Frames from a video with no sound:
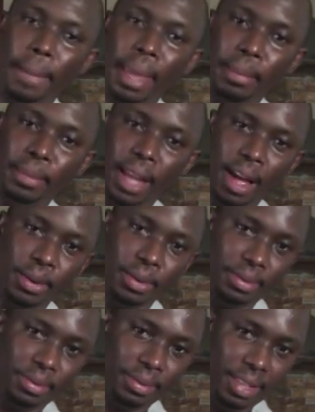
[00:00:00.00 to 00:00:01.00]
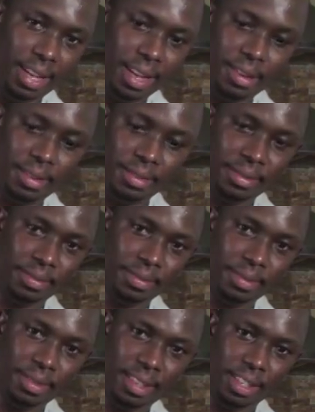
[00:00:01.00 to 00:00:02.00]
Pimped out. Yeah.
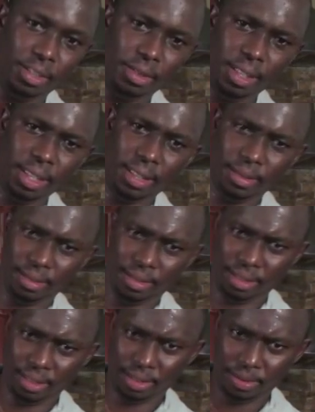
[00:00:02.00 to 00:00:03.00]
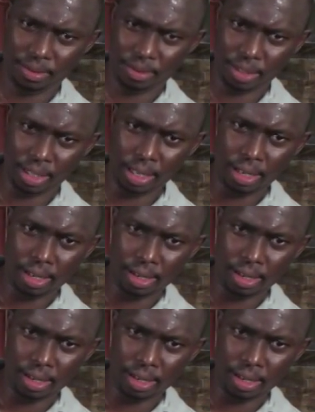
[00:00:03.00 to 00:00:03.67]
Did you see it? Mm. See it?